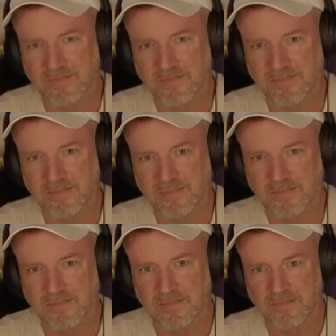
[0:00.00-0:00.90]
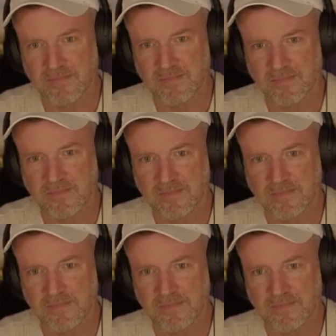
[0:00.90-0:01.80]

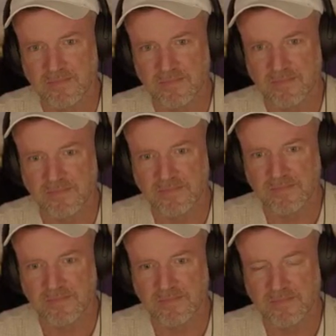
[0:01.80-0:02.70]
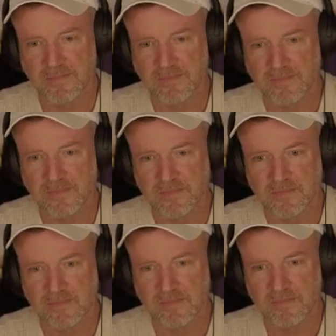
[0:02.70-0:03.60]

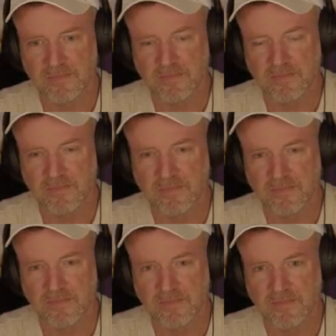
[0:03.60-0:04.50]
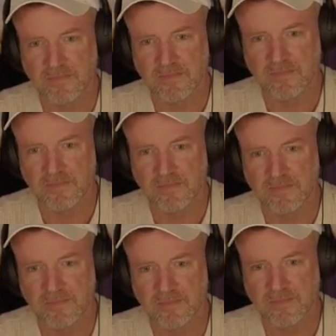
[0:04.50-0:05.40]

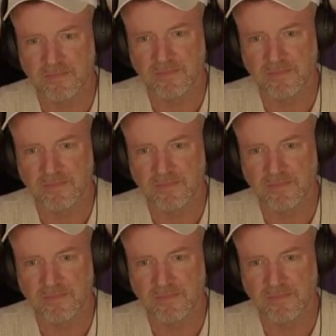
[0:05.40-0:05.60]
No words are spoken by the person on screen.